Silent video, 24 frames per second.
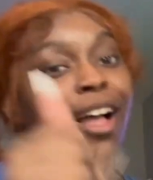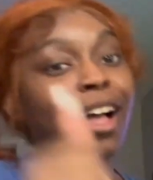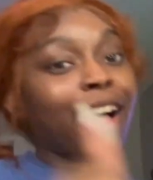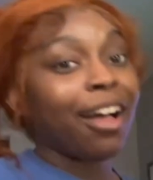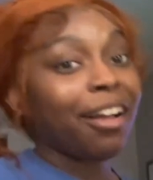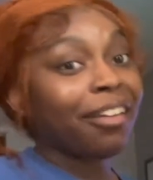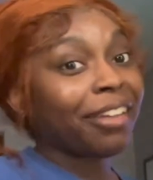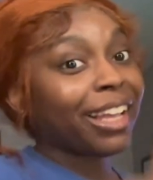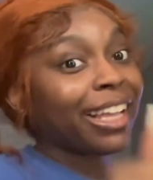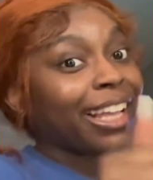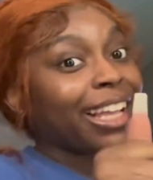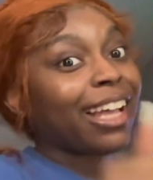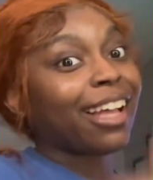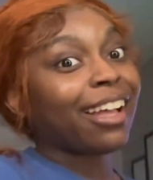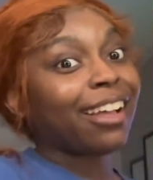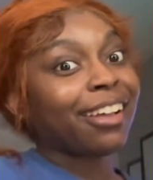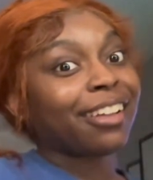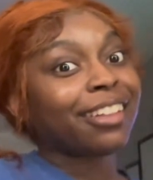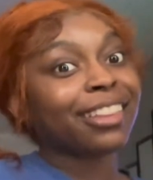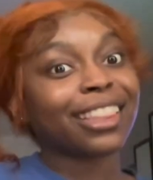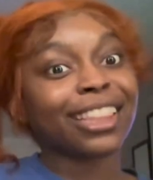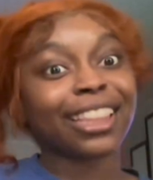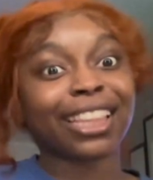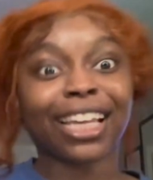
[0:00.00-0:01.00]
Okay,
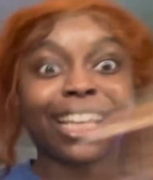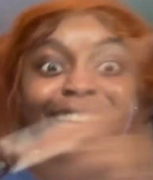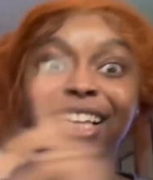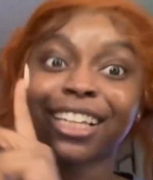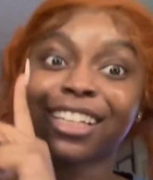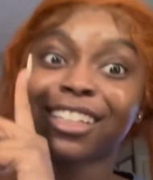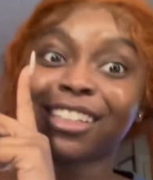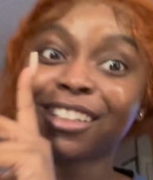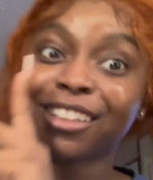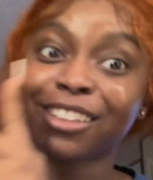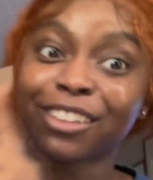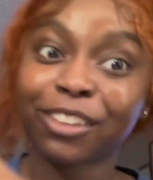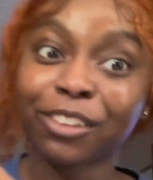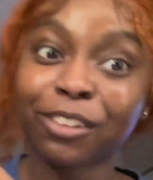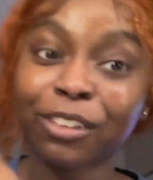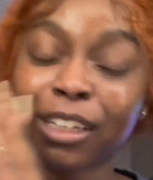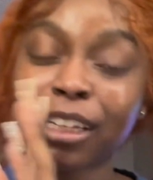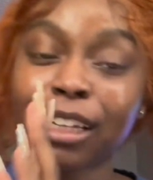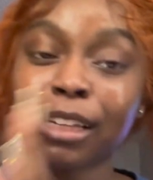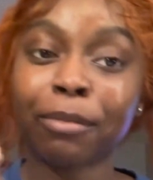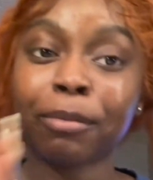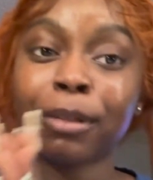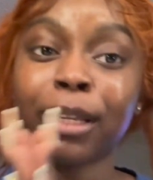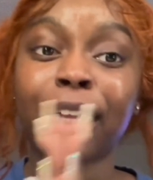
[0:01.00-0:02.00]
um, thank you.
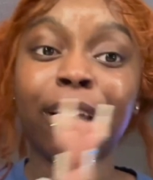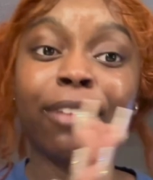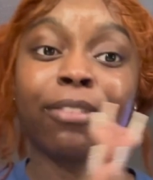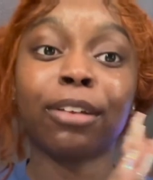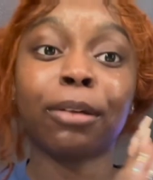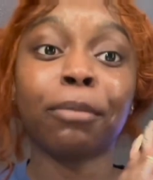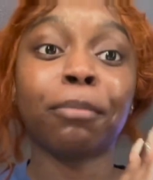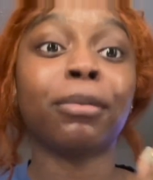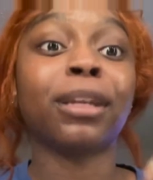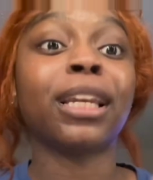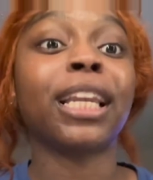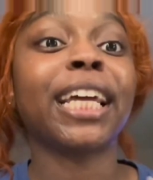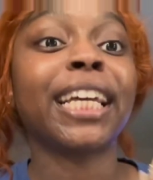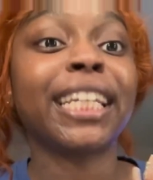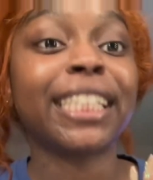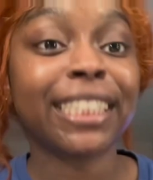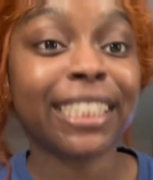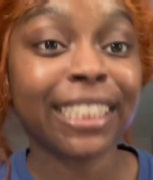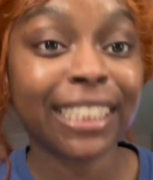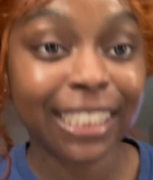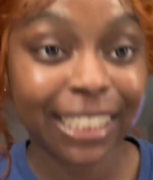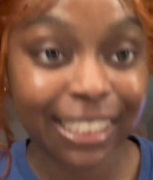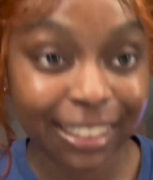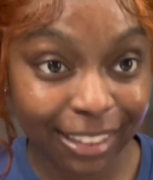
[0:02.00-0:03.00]
Um, have a blessed
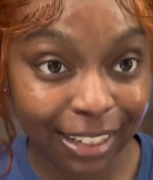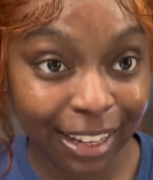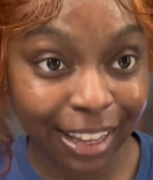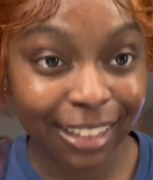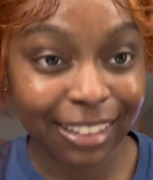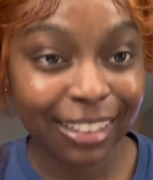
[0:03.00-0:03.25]
night.